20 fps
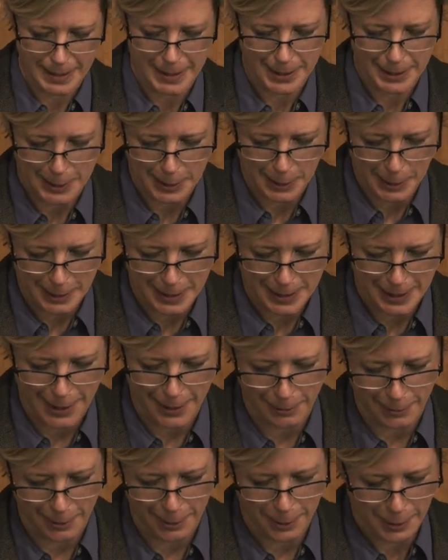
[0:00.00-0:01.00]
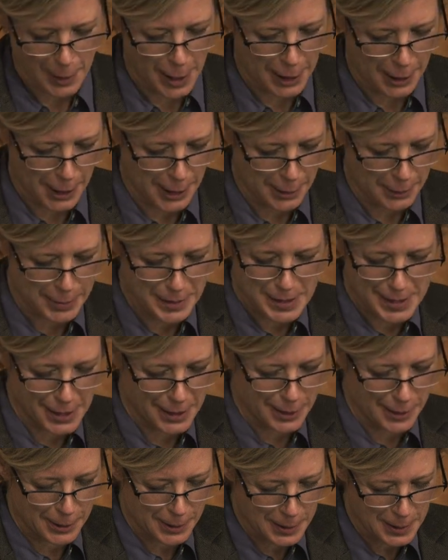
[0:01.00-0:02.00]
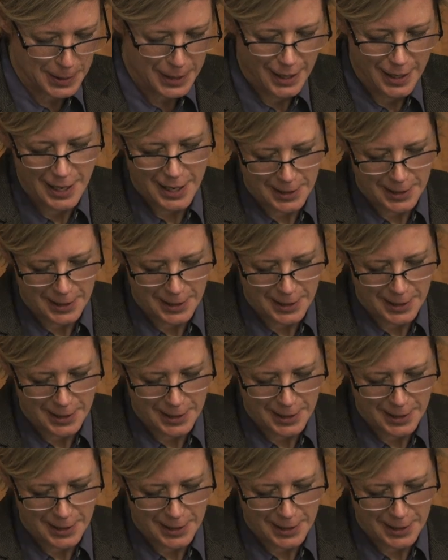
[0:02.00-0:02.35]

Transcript: I guess you could say, for economists that goes.